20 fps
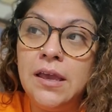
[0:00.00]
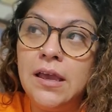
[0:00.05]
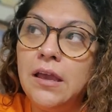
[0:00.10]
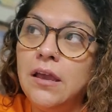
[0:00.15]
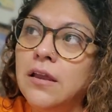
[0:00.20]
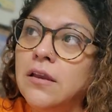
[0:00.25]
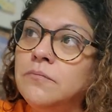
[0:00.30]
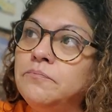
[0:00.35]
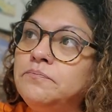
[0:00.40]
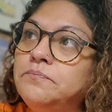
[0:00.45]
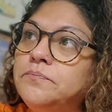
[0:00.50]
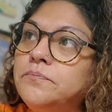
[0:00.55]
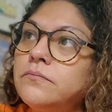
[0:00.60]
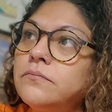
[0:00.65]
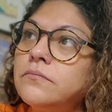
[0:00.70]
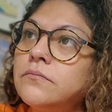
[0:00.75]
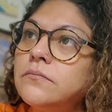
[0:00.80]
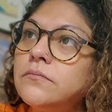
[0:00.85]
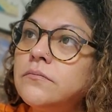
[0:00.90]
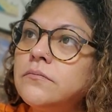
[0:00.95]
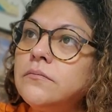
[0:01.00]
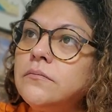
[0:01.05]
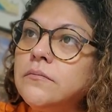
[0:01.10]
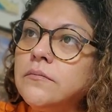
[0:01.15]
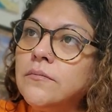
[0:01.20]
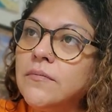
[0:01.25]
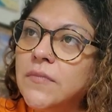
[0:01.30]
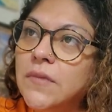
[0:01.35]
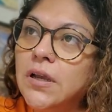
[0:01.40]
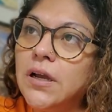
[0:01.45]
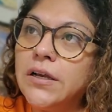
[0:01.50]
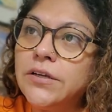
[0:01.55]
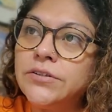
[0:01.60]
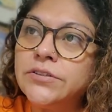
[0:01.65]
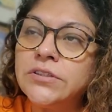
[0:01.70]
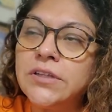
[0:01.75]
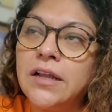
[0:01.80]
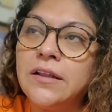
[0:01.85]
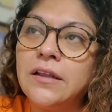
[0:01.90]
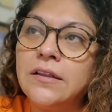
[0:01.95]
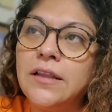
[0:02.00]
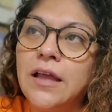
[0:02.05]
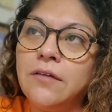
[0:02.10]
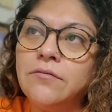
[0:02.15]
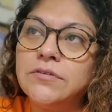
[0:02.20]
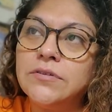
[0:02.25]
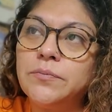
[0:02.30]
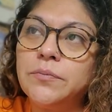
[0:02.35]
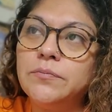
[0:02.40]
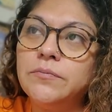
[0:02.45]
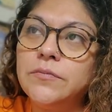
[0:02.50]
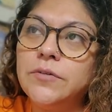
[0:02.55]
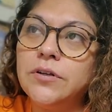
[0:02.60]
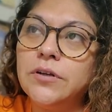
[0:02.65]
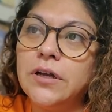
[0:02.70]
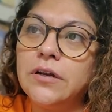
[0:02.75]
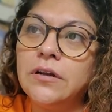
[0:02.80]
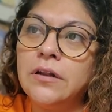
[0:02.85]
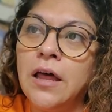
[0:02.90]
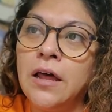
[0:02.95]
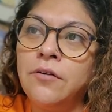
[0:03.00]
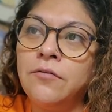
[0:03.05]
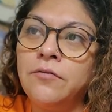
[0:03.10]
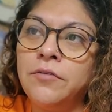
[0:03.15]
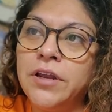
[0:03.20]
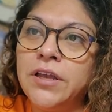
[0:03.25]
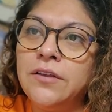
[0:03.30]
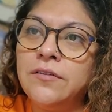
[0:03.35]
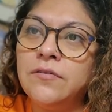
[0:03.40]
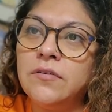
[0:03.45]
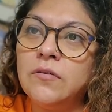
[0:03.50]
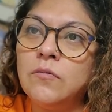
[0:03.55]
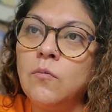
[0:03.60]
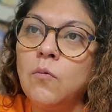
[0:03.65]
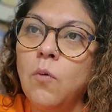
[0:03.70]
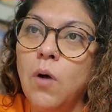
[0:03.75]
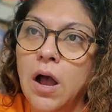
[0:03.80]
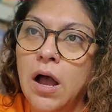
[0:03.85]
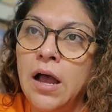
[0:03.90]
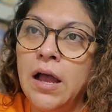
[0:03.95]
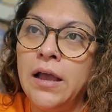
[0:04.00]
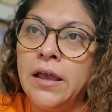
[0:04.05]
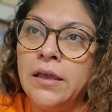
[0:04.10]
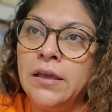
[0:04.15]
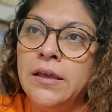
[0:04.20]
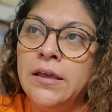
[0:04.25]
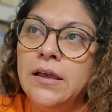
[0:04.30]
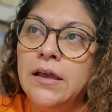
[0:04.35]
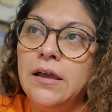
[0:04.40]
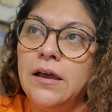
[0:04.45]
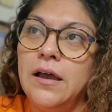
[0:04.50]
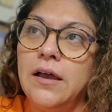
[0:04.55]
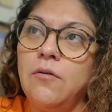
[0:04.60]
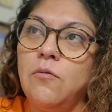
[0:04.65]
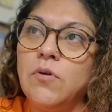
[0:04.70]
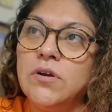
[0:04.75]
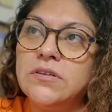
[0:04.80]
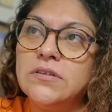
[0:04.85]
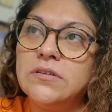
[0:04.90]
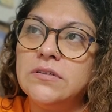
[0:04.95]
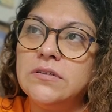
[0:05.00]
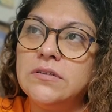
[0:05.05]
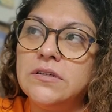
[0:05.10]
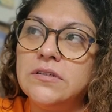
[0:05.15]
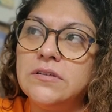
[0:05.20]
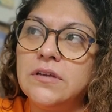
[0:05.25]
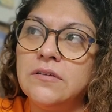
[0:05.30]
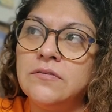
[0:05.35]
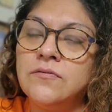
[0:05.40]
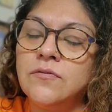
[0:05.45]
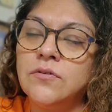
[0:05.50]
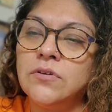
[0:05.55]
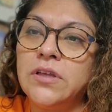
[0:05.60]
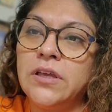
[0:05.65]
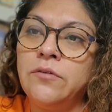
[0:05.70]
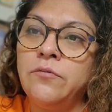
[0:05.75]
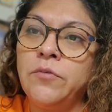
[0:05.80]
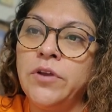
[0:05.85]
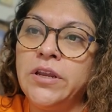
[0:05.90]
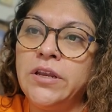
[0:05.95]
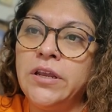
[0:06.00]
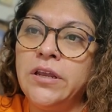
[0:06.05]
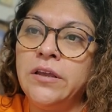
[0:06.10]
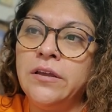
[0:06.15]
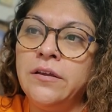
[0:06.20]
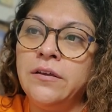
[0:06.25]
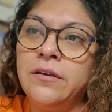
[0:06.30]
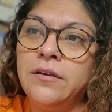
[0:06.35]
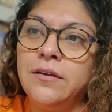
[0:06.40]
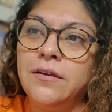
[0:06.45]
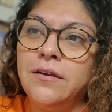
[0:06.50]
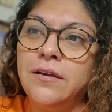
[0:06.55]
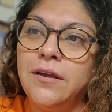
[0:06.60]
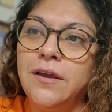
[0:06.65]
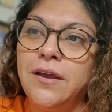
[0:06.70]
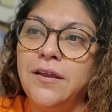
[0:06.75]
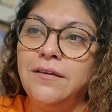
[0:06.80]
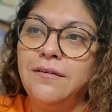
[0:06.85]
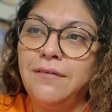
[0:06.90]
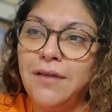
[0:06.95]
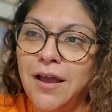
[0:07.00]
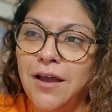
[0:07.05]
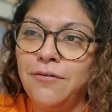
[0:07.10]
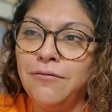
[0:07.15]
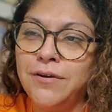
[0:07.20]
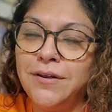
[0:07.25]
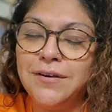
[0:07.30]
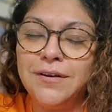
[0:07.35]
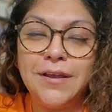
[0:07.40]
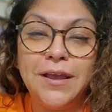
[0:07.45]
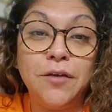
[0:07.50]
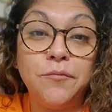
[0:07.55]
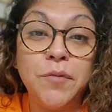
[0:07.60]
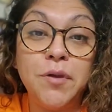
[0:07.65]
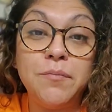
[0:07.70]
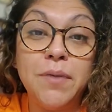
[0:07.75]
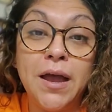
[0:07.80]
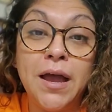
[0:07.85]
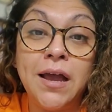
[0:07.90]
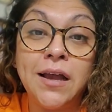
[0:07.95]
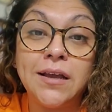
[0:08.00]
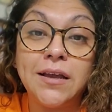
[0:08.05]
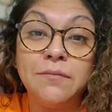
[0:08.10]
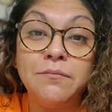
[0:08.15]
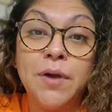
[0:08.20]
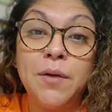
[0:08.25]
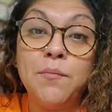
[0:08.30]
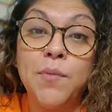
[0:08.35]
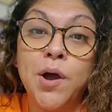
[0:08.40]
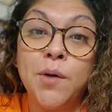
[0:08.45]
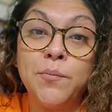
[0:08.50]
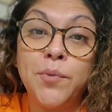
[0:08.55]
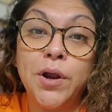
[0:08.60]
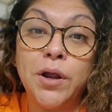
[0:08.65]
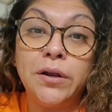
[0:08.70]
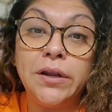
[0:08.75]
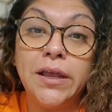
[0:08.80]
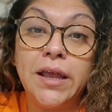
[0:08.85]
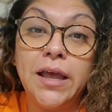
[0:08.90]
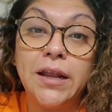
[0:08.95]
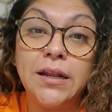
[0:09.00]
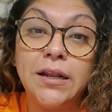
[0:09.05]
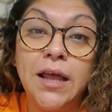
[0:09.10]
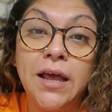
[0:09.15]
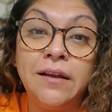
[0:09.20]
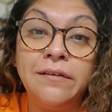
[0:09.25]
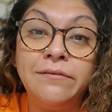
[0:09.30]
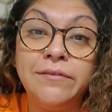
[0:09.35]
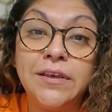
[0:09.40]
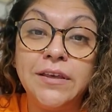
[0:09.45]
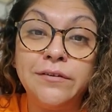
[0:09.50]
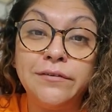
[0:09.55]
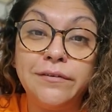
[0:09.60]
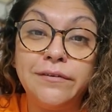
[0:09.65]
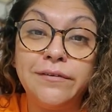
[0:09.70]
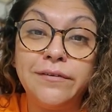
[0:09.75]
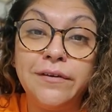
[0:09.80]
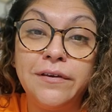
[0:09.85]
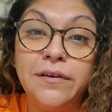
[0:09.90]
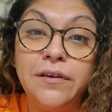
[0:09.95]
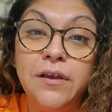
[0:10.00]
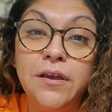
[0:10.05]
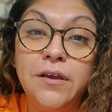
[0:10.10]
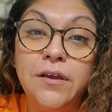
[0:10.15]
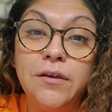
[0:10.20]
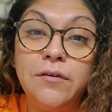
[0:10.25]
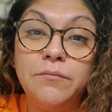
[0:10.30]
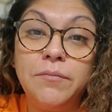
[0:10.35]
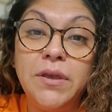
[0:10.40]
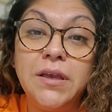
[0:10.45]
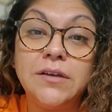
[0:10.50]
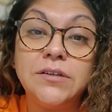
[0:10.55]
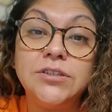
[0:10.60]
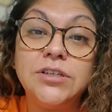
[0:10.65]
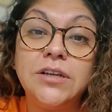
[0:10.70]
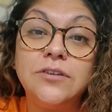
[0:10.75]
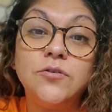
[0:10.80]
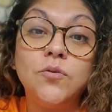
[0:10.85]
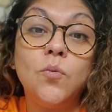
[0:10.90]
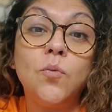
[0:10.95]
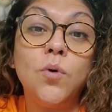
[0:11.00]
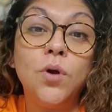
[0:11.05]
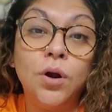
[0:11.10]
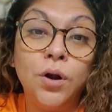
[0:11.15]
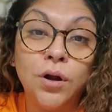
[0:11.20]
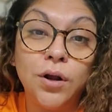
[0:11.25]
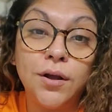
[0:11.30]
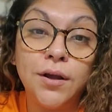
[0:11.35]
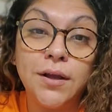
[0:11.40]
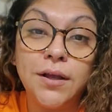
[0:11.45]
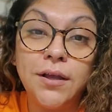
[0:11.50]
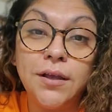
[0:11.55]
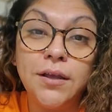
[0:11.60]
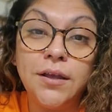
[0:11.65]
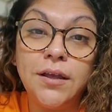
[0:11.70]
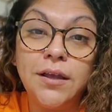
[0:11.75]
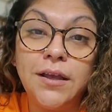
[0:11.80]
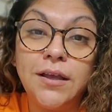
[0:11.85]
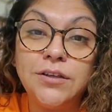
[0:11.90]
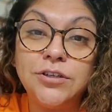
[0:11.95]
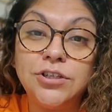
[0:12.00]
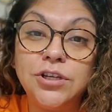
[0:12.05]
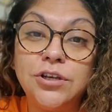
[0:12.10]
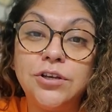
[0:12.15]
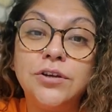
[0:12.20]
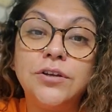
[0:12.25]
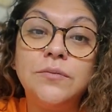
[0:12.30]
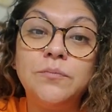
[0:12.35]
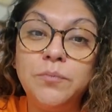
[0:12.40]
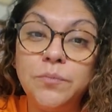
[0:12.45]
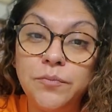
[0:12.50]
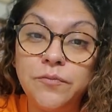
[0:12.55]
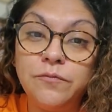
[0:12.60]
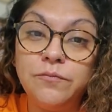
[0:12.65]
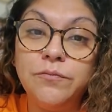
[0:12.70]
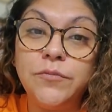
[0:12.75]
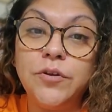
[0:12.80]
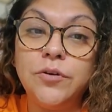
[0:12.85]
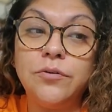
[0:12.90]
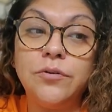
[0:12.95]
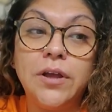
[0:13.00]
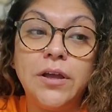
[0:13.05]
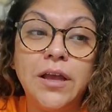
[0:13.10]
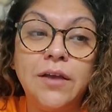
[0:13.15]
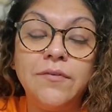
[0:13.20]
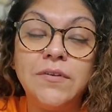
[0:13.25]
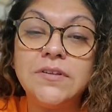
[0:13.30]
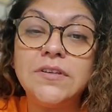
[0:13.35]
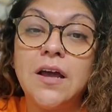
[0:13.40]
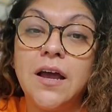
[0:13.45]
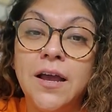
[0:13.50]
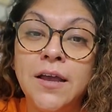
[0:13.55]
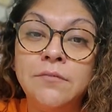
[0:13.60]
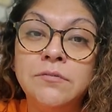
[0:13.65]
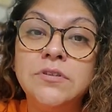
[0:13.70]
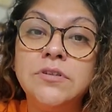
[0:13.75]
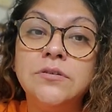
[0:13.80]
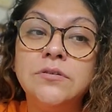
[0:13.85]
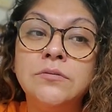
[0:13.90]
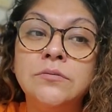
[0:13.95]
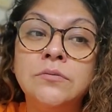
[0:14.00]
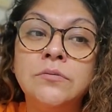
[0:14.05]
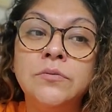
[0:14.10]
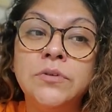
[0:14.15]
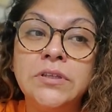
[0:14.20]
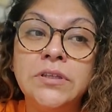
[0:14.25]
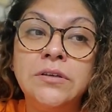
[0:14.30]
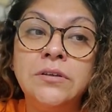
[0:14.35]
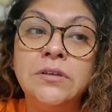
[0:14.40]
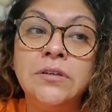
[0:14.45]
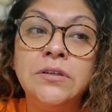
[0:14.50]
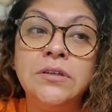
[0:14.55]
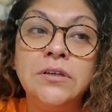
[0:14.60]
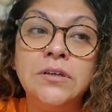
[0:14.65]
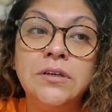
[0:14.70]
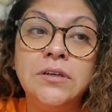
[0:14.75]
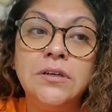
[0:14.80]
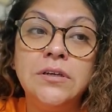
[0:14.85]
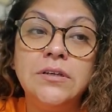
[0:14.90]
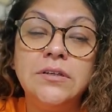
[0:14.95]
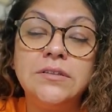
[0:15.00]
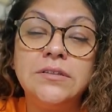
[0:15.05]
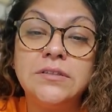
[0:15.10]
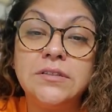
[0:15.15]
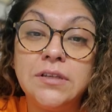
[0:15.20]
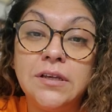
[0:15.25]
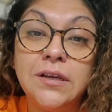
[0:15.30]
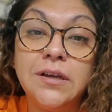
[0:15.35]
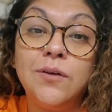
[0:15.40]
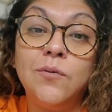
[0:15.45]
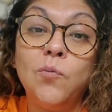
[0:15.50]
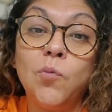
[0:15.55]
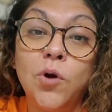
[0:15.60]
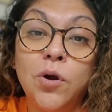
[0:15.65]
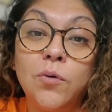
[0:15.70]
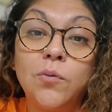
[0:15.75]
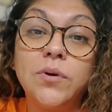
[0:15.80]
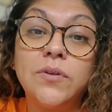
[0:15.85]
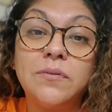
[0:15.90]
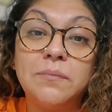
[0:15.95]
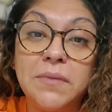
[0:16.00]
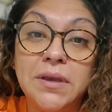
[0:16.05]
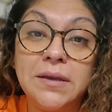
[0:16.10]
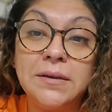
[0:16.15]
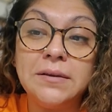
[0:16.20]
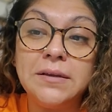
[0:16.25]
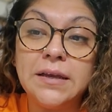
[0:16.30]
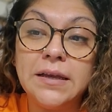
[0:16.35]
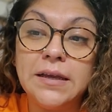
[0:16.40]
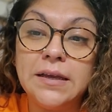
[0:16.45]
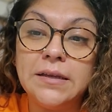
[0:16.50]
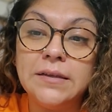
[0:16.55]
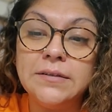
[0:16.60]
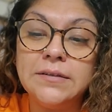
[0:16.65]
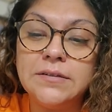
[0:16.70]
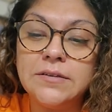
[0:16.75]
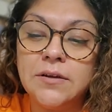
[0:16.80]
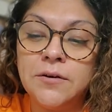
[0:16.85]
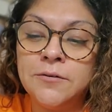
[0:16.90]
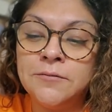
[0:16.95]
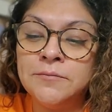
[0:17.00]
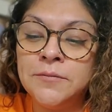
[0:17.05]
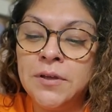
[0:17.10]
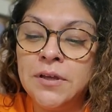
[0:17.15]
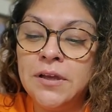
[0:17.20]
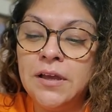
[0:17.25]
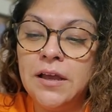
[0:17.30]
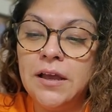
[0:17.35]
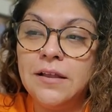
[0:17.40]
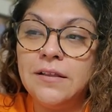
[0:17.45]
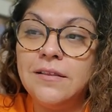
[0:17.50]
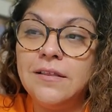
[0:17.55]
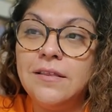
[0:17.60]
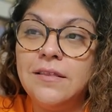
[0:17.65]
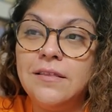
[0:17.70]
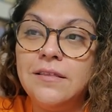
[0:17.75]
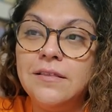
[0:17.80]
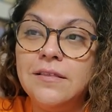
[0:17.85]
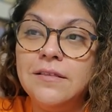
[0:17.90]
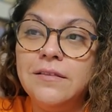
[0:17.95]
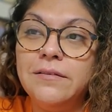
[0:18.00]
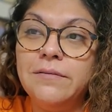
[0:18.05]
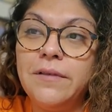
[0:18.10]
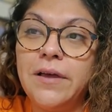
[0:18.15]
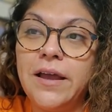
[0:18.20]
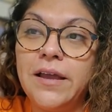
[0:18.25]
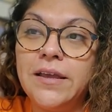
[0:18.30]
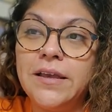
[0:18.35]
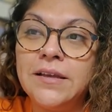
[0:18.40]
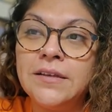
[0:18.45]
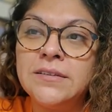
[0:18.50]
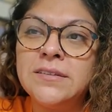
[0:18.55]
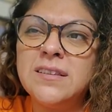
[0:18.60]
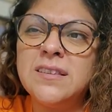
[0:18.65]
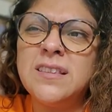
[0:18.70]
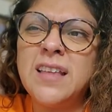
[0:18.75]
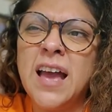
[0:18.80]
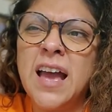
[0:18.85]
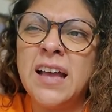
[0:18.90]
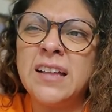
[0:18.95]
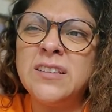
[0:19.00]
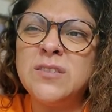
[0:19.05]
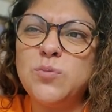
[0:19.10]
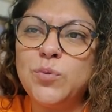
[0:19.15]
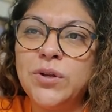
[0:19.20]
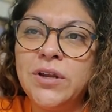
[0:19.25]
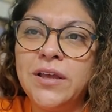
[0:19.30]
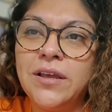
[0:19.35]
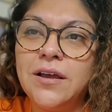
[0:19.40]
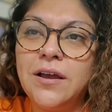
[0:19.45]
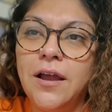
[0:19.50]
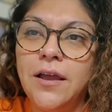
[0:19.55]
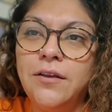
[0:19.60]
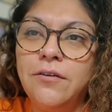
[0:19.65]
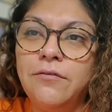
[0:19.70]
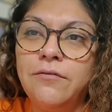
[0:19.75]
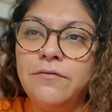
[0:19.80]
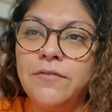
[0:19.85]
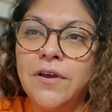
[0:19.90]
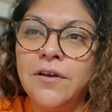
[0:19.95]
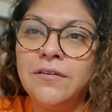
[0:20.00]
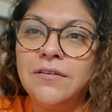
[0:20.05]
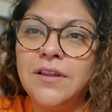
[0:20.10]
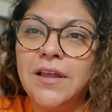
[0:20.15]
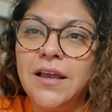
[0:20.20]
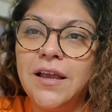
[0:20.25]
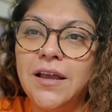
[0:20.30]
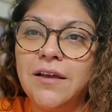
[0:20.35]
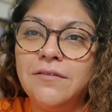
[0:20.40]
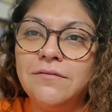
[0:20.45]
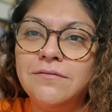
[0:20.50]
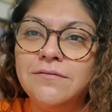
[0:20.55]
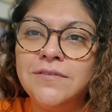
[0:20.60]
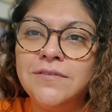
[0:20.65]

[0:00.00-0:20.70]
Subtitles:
And I understand that was, a lot of reason why I wasn't successful in reading and how it held me back. And my mom probably had a lot of guilt because she had to work and she couldn't, have the time to really sit and work with me. And so I guess that's when I kind of felt like I